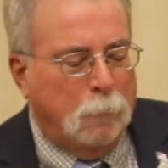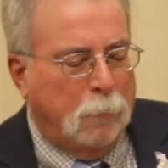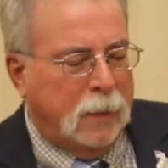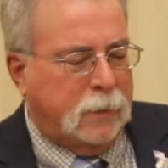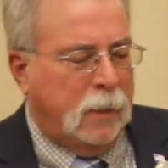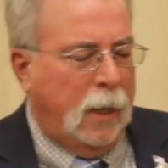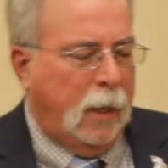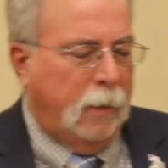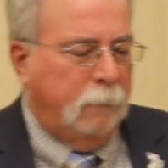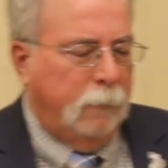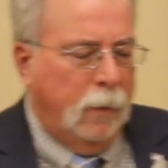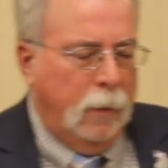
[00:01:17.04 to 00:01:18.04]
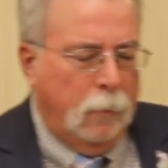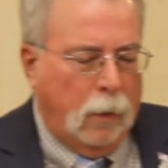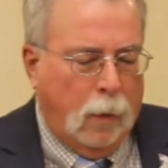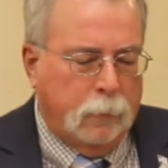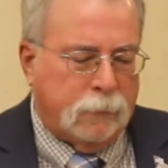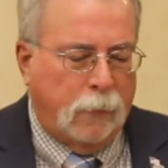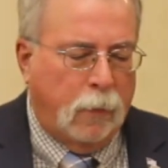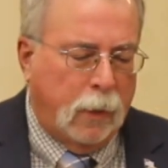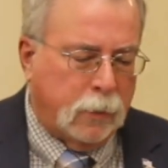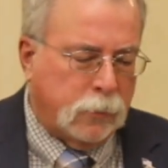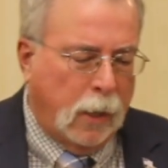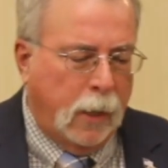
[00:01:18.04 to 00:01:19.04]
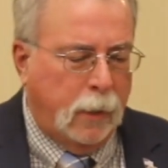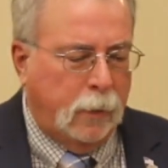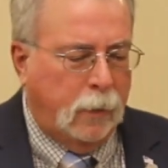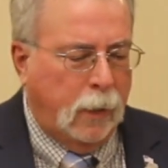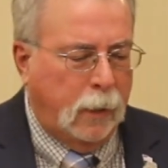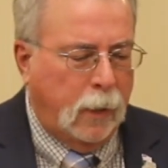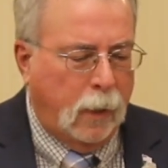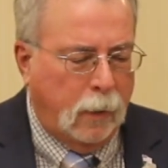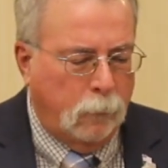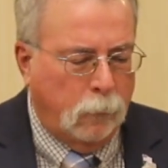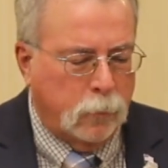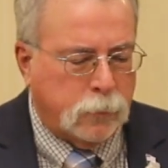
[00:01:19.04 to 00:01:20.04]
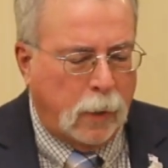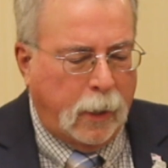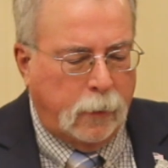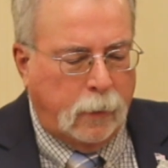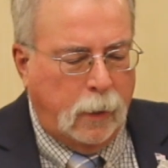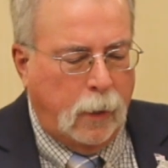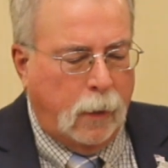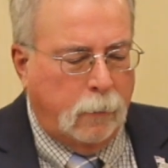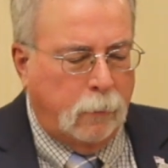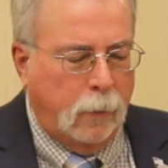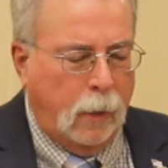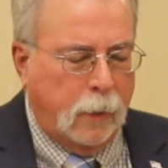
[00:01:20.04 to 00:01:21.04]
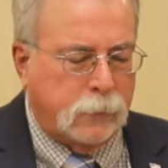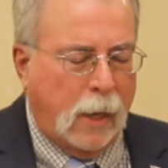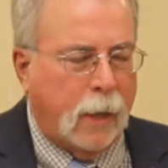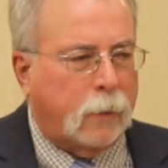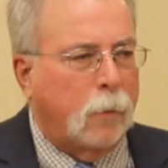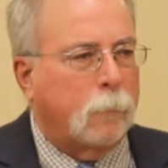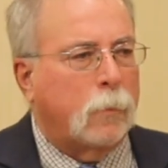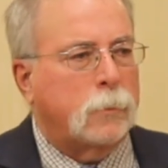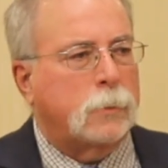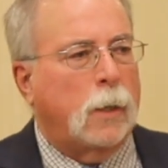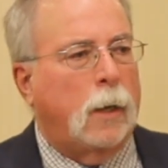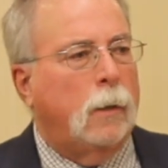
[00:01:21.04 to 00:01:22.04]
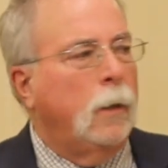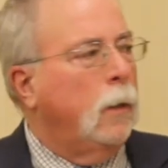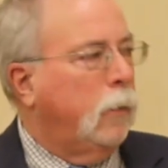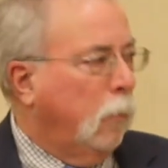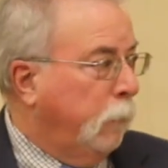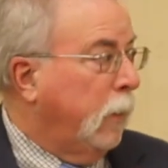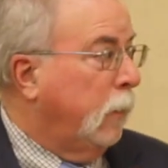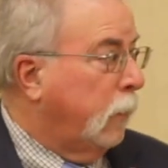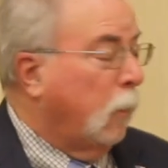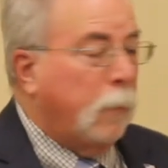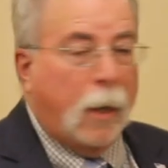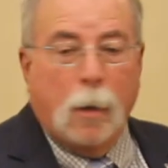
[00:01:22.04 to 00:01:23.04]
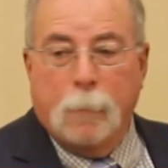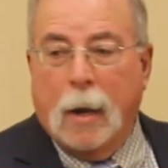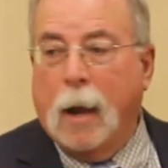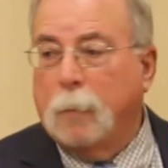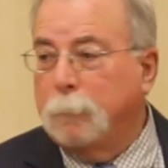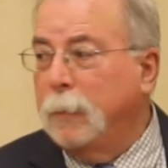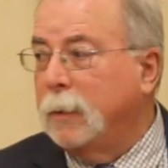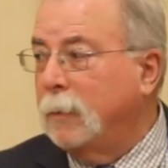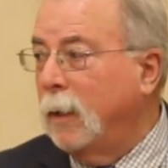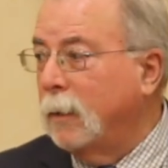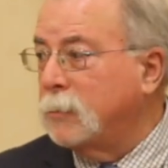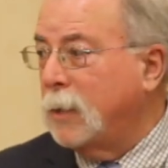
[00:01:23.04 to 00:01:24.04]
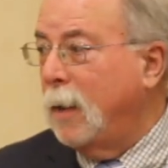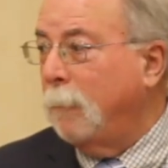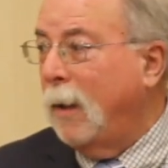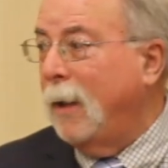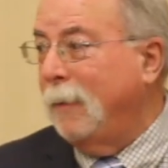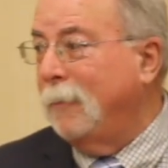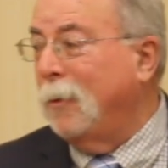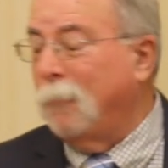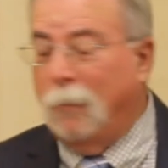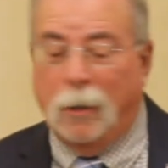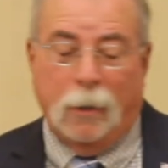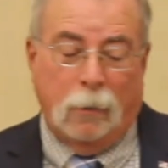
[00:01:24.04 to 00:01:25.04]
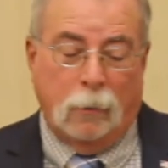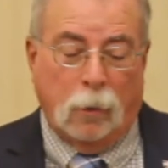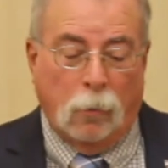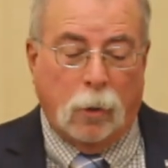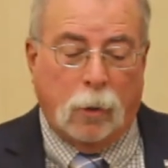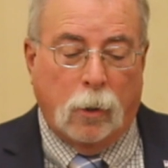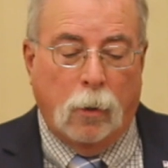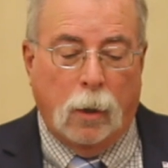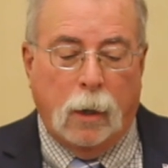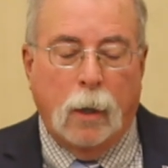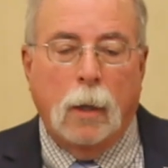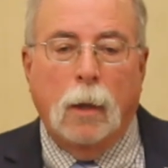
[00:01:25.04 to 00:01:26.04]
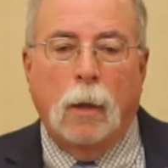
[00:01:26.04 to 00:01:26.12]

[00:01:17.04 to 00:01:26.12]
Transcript: but I was very excited, and once I get the exact numbers, they'll be coming out. But stand by; they're looking good.